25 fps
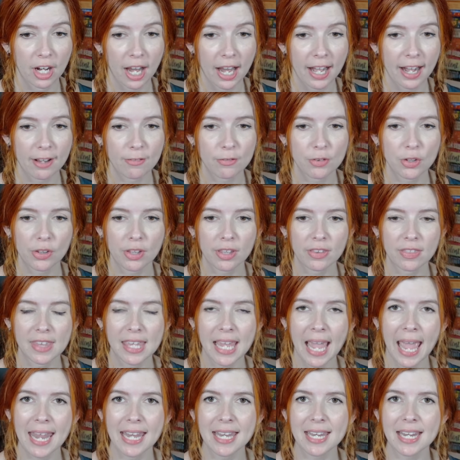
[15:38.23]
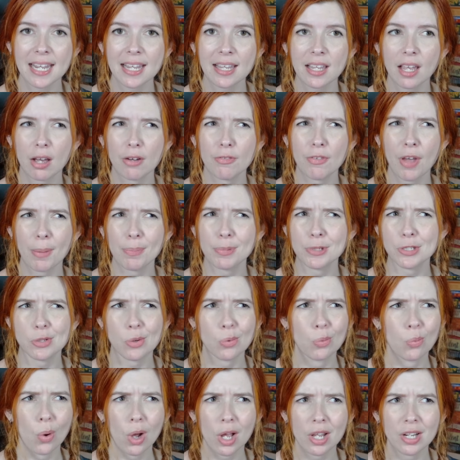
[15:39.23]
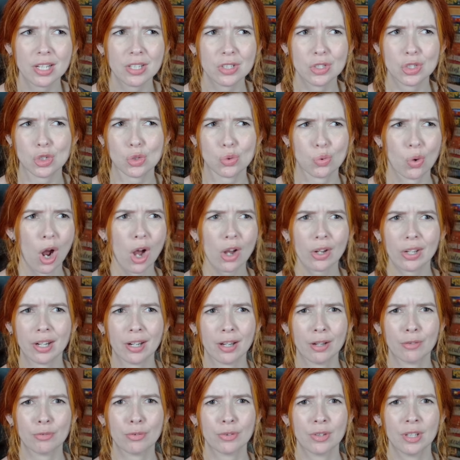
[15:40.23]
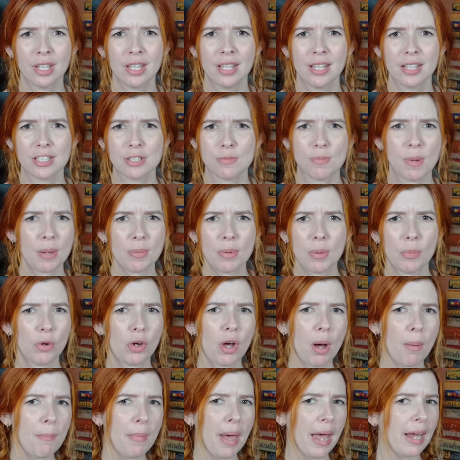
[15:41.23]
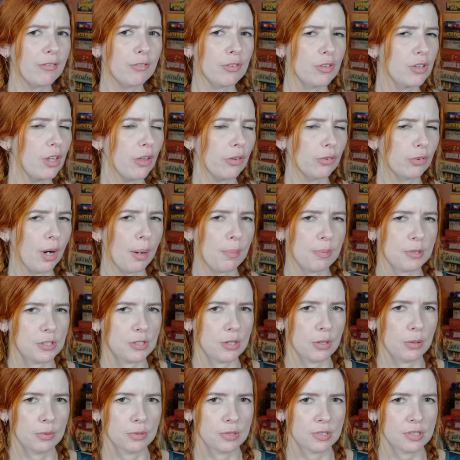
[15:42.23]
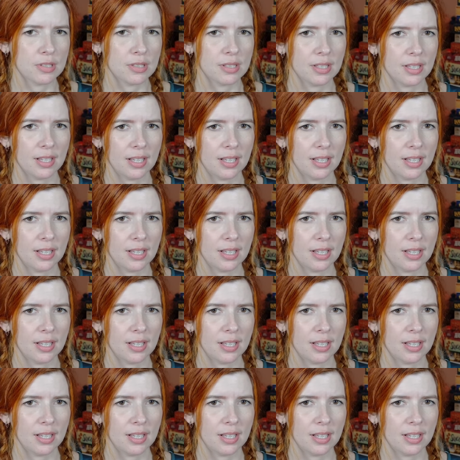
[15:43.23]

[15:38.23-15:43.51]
And I feel like the ending of episode one is strong enough to make people come back for the other episodes.